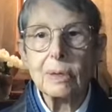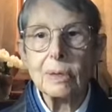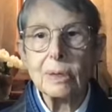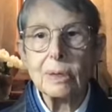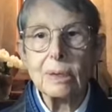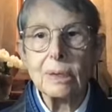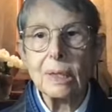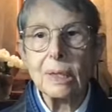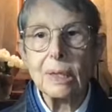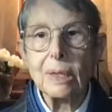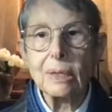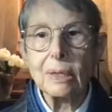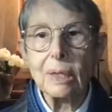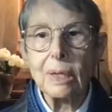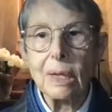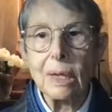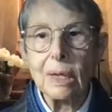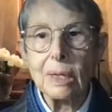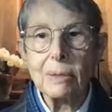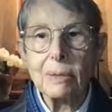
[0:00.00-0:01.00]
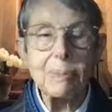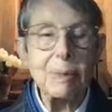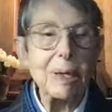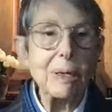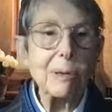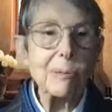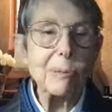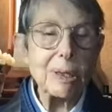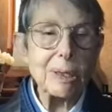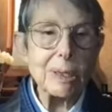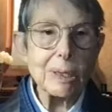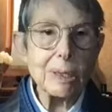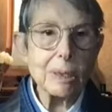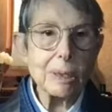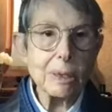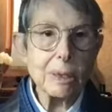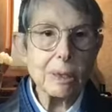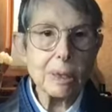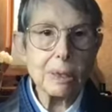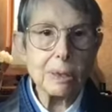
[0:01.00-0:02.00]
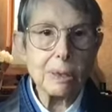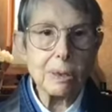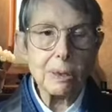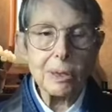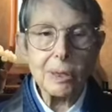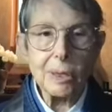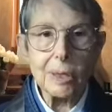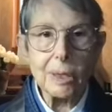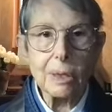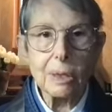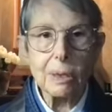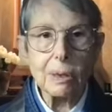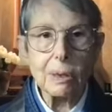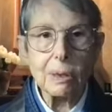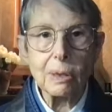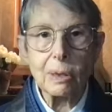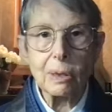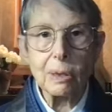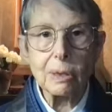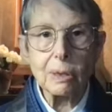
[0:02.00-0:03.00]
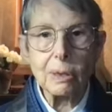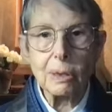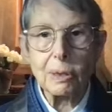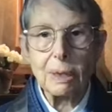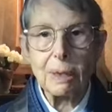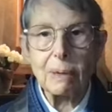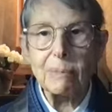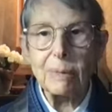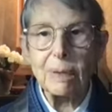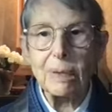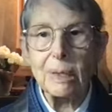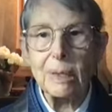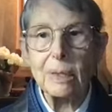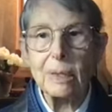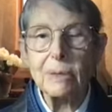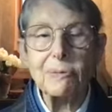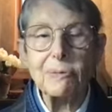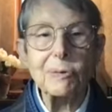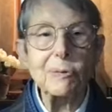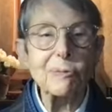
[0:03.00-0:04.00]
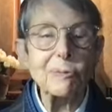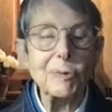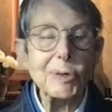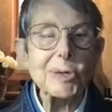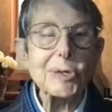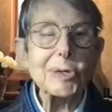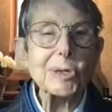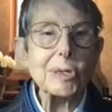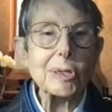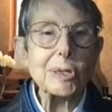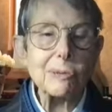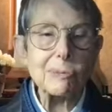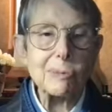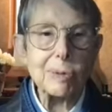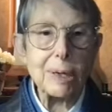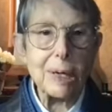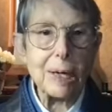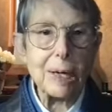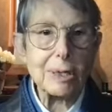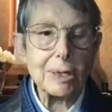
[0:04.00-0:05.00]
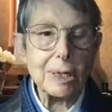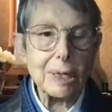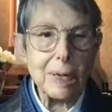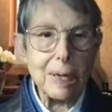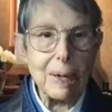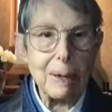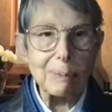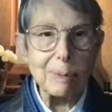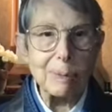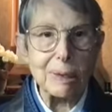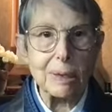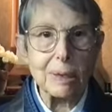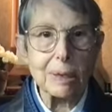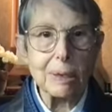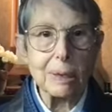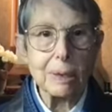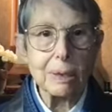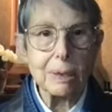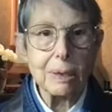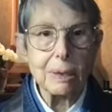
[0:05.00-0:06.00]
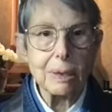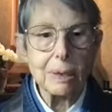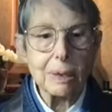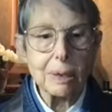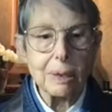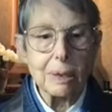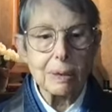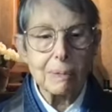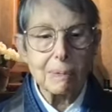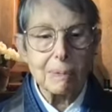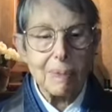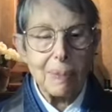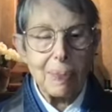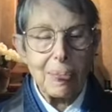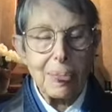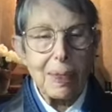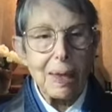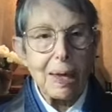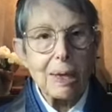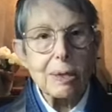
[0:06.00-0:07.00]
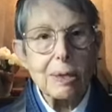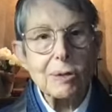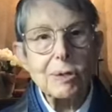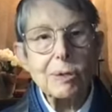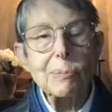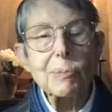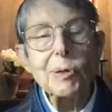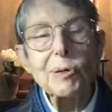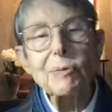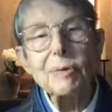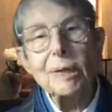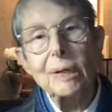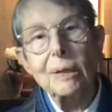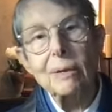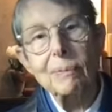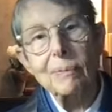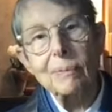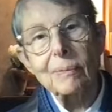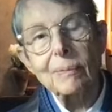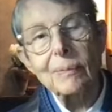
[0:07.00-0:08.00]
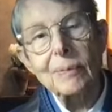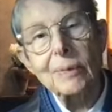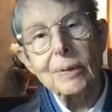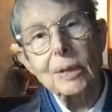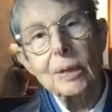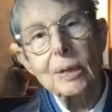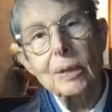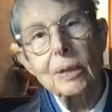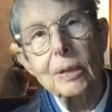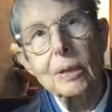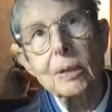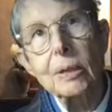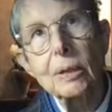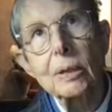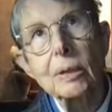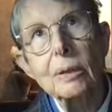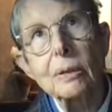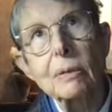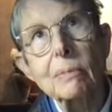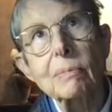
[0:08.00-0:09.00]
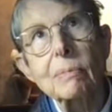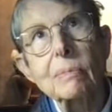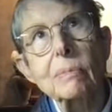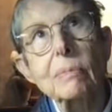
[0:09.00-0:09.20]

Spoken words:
that as many witnesses as there are that many different versions of what actually happened. There's a movie called